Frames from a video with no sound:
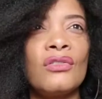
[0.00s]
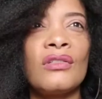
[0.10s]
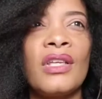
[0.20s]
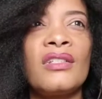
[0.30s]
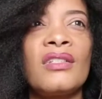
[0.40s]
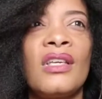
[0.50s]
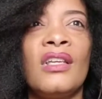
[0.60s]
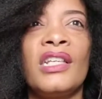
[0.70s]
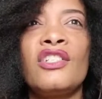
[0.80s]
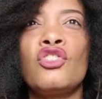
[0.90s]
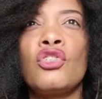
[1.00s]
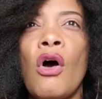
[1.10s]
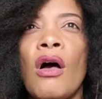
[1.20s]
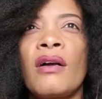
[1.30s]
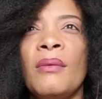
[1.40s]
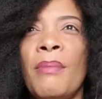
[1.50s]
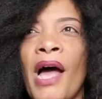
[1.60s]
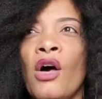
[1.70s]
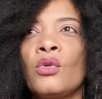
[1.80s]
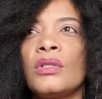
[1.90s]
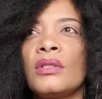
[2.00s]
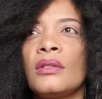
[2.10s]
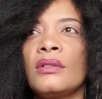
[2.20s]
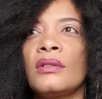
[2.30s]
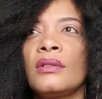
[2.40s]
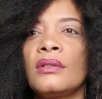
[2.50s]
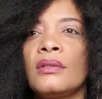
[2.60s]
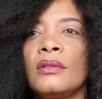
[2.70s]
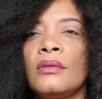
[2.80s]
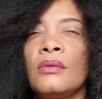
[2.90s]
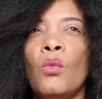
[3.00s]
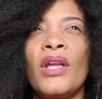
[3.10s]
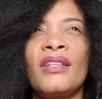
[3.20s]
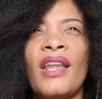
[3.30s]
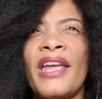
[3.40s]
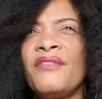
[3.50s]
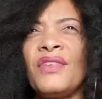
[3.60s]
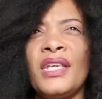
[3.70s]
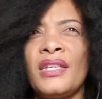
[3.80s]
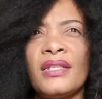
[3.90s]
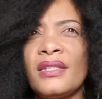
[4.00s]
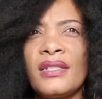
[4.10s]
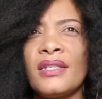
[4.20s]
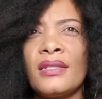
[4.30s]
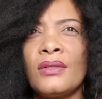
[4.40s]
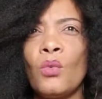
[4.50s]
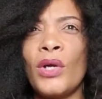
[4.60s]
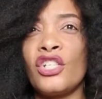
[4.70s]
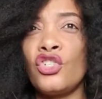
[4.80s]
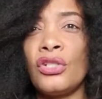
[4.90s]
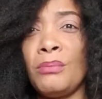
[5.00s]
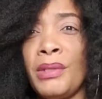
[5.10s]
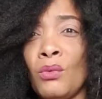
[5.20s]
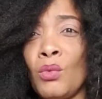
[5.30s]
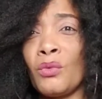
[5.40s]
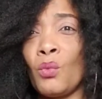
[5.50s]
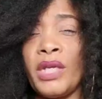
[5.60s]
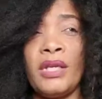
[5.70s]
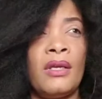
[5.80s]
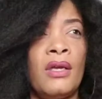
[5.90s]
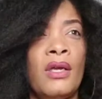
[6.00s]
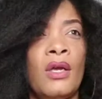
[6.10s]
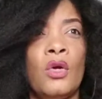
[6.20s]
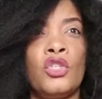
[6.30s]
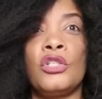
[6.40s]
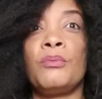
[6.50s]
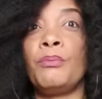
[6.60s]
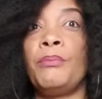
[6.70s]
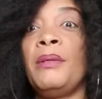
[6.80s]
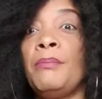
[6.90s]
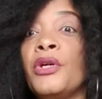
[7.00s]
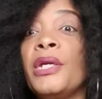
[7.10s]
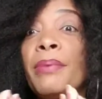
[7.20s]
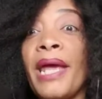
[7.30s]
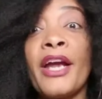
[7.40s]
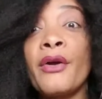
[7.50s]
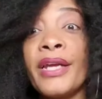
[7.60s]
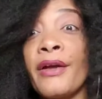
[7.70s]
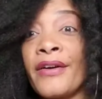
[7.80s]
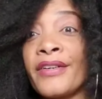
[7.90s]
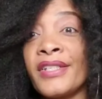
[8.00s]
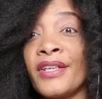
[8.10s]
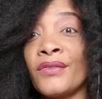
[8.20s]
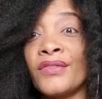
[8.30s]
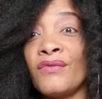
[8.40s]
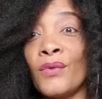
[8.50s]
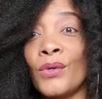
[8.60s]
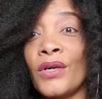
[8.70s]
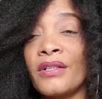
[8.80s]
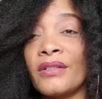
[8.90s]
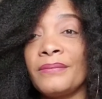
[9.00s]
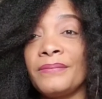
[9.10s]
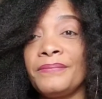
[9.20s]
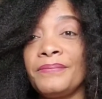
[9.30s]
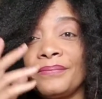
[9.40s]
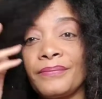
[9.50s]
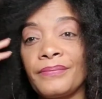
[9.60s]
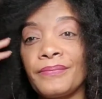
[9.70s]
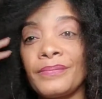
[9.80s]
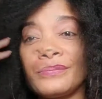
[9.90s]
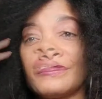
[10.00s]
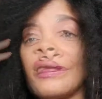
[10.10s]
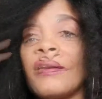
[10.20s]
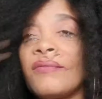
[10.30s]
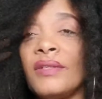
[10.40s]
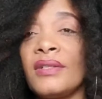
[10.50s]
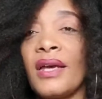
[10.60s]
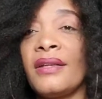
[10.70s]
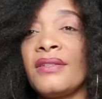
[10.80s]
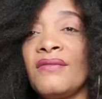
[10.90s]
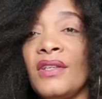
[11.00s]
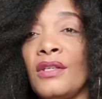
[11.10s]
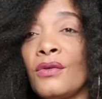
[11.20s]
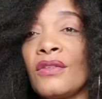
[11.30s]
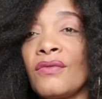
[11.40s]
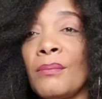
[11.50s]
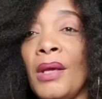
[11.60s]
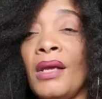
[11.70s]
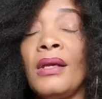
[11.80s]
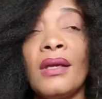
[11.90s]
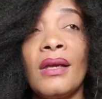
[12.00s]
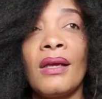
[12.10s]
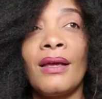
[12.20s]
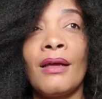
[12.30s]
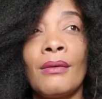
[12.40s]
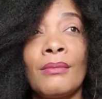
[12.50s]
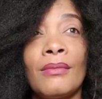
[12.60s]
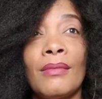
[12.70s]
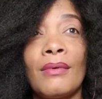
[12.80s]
Let's talk about what life is, what it should be, what we should be preparing ourselves for. So you'll see a lot of these kinds of videos from me.